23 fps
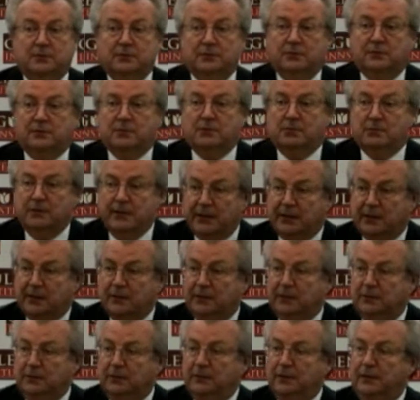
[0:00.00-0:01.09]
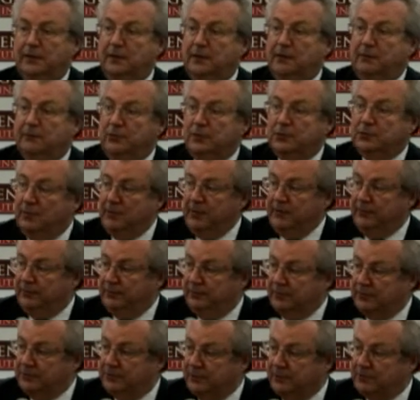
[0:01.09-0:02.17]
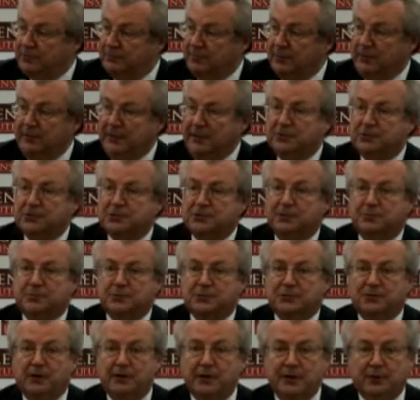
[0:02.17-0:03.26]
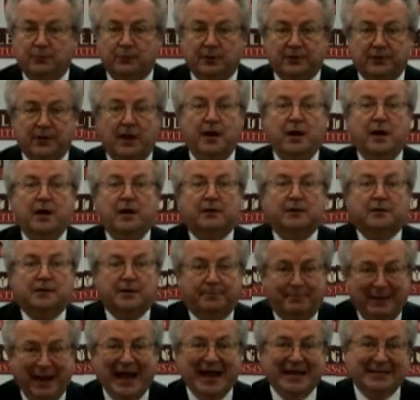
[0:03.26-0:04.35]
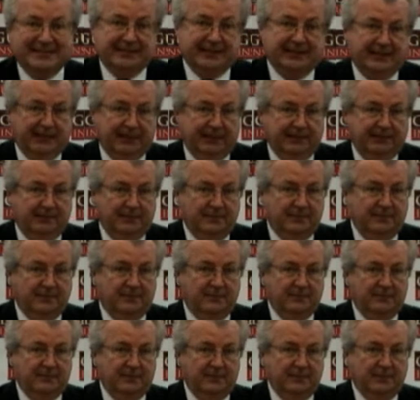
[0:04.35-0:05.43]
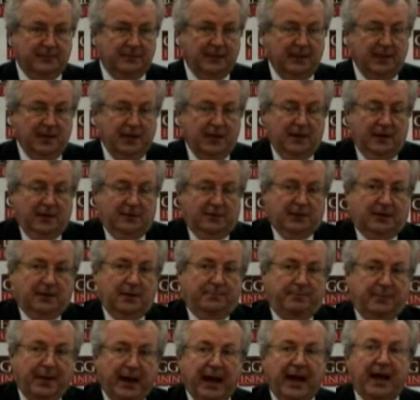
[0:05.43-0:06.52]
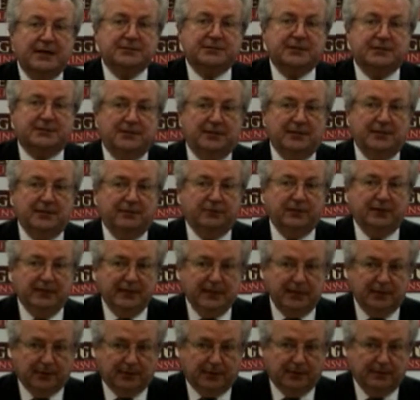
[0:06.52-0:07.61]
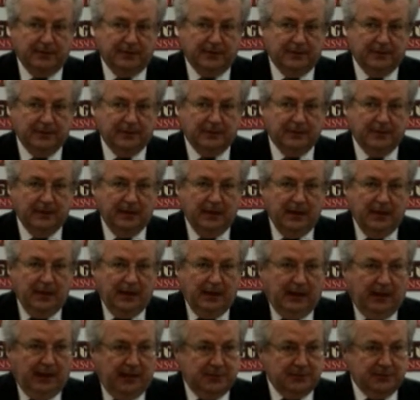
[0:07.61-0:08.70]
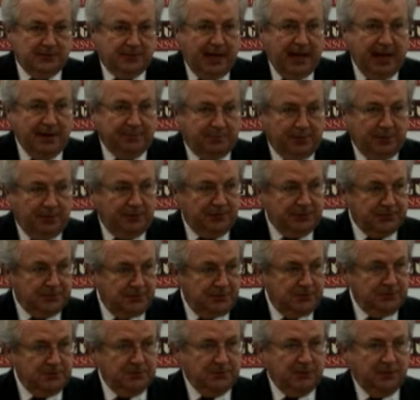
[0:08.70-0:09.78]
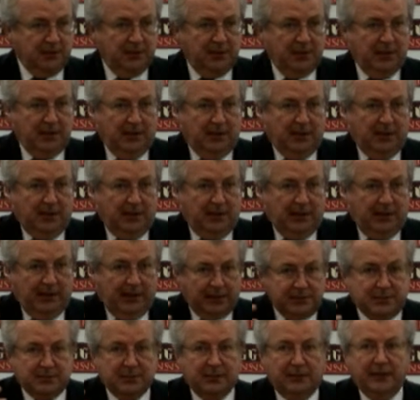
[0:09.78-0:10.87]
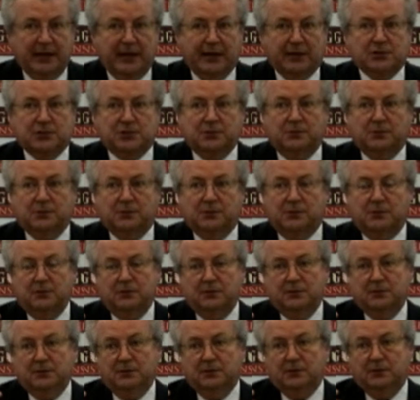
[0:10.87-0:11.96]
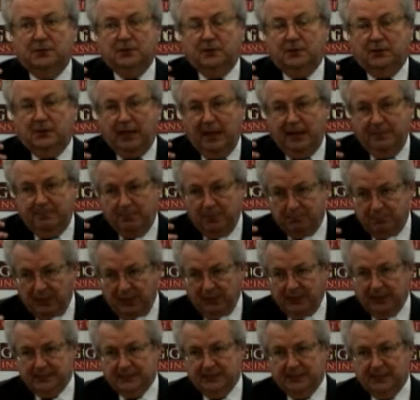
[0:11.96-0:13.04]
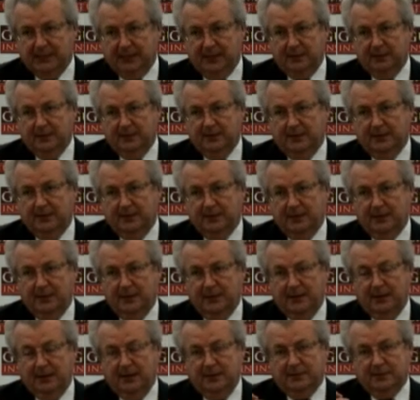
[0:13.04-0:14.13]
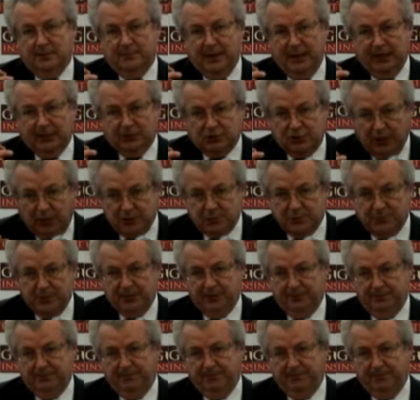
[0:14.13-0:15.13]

critical for 21st century leadership, starting with capacity. The capacity of a leader is that person's intellectual capability to make judgment,